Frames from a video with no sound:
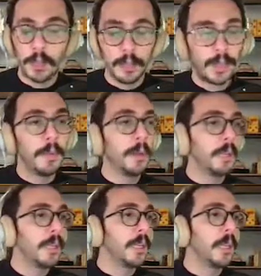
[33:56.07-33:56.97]

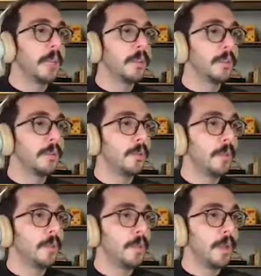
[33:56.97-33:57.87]
similarly
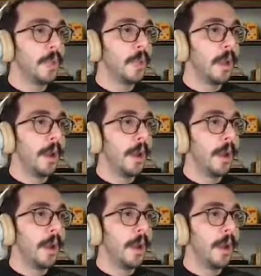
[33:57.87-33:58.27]
to the